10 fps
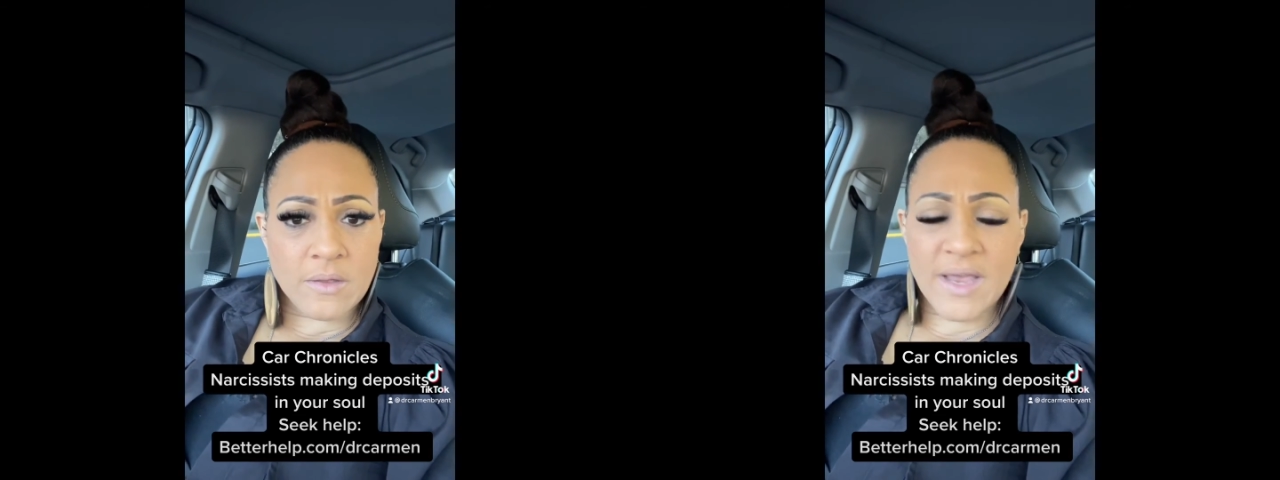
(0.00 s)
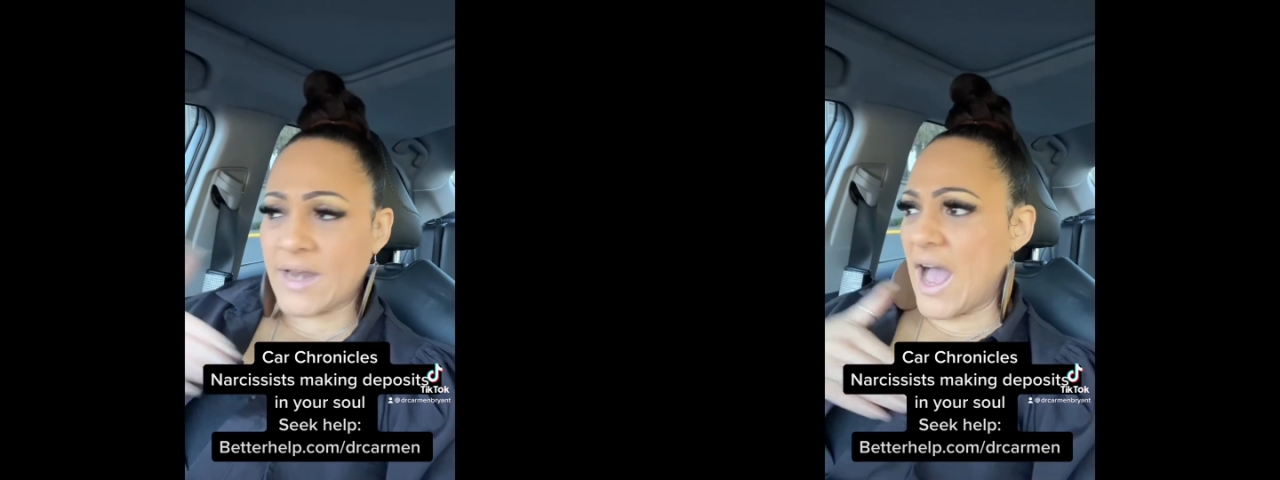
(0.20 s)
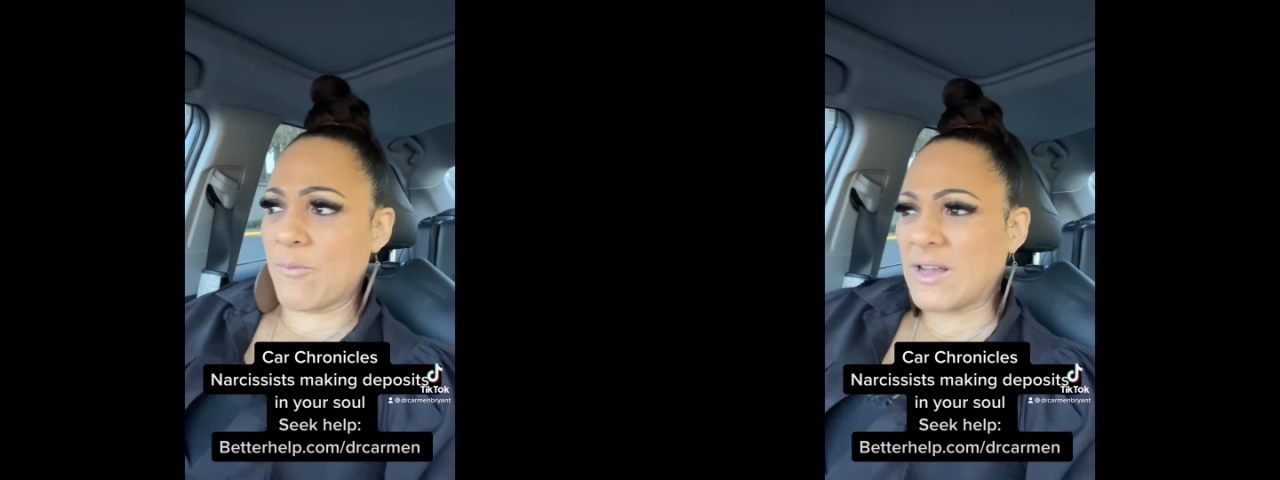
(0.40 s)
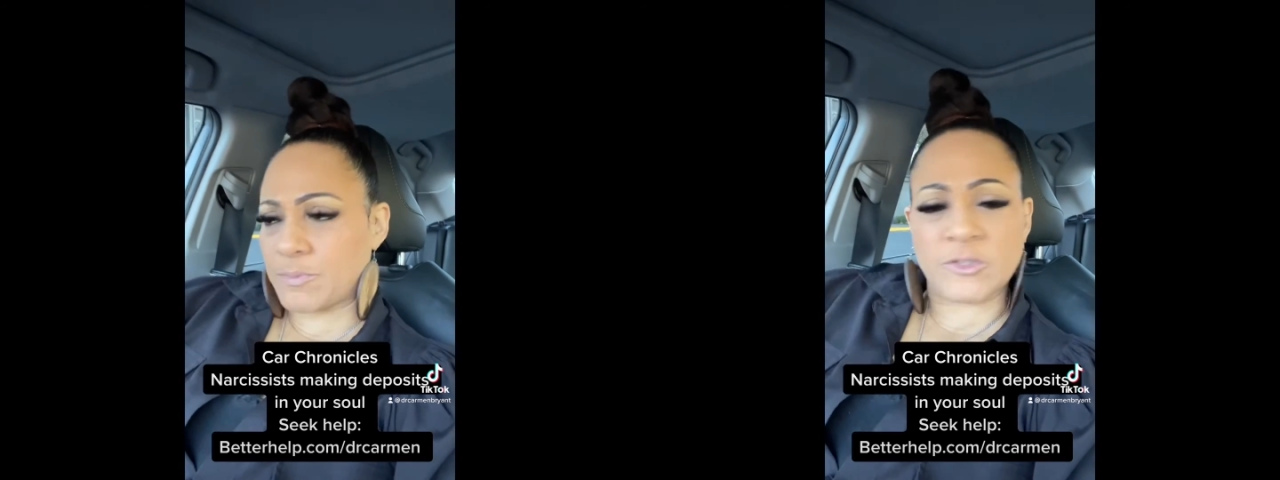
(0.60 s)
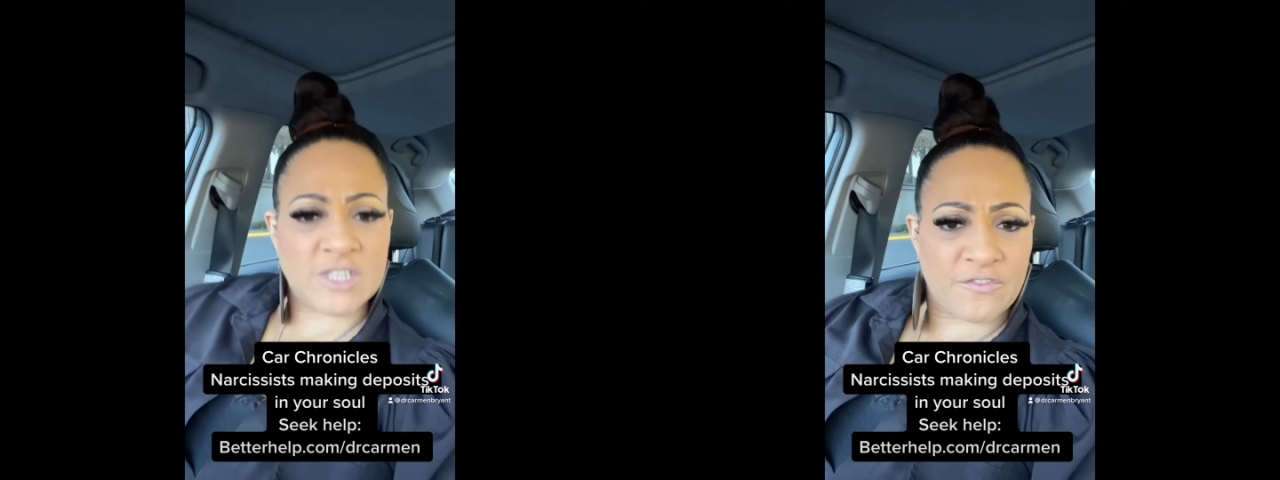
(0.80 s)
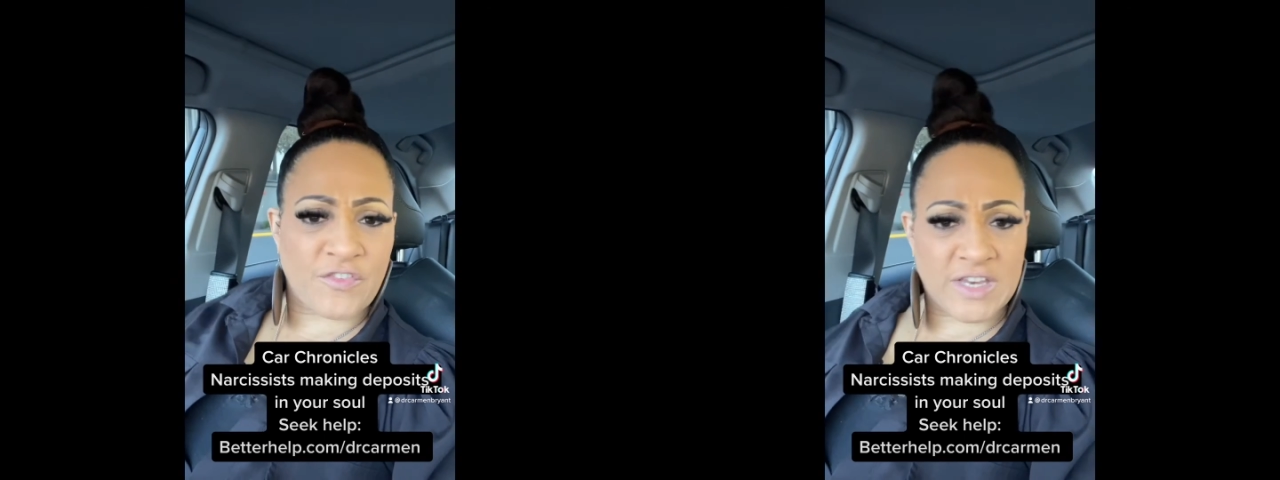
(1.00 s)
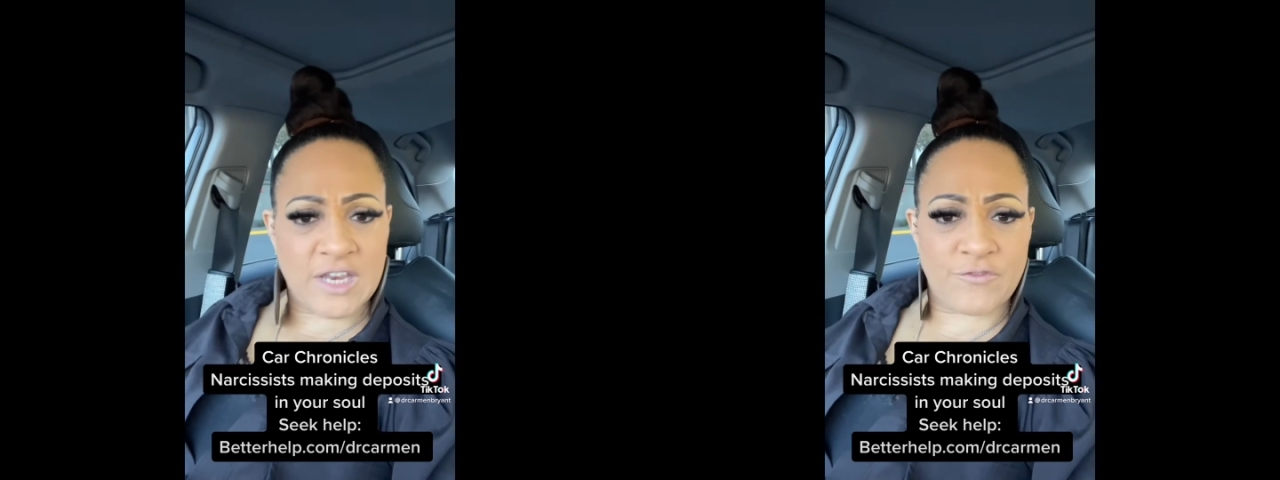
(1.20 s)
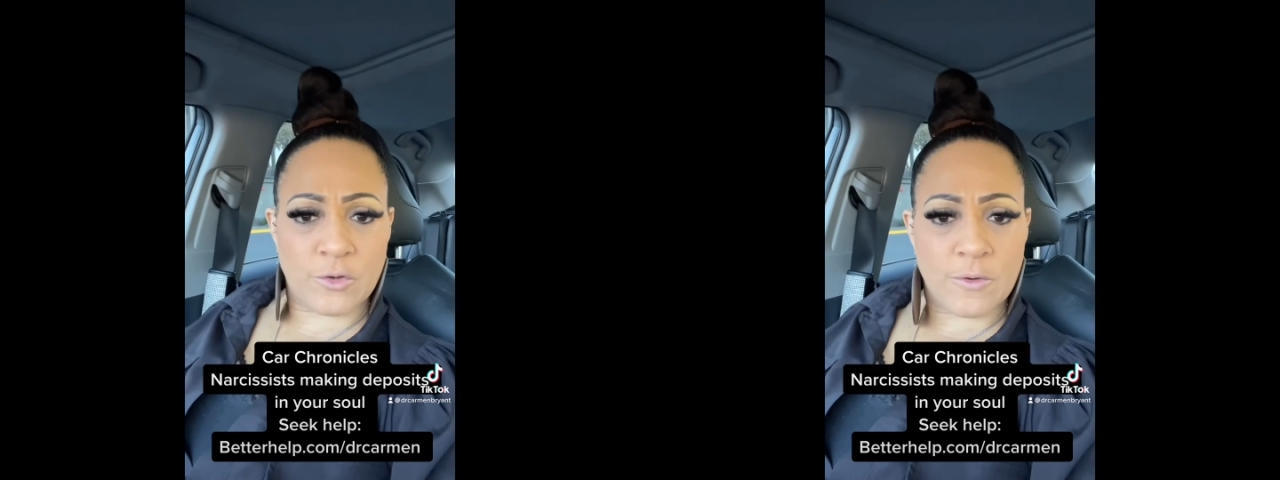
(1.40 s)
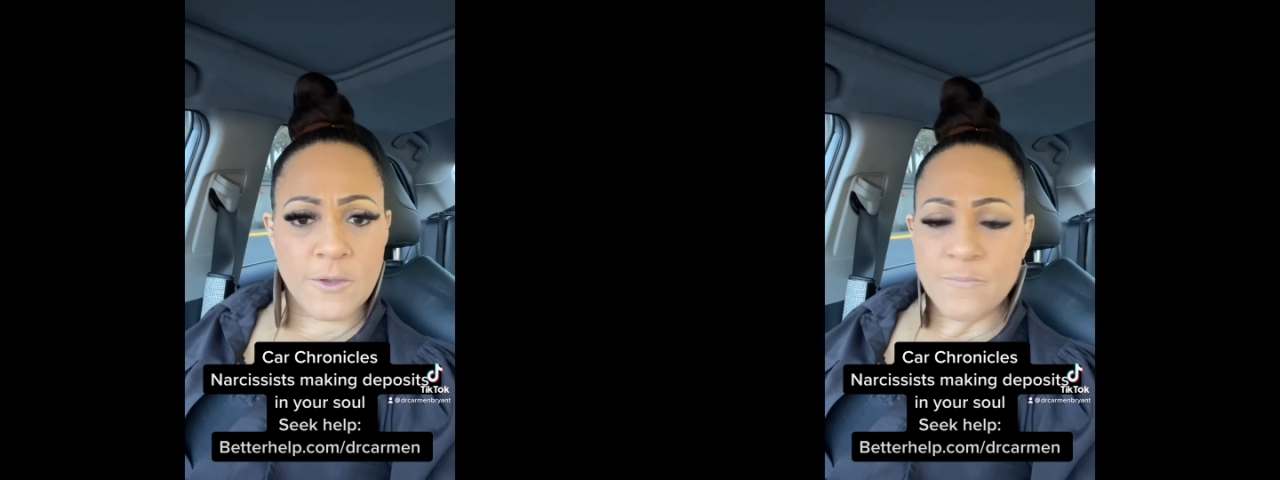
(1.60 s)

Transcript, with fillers: And how am I supposed to forgive you?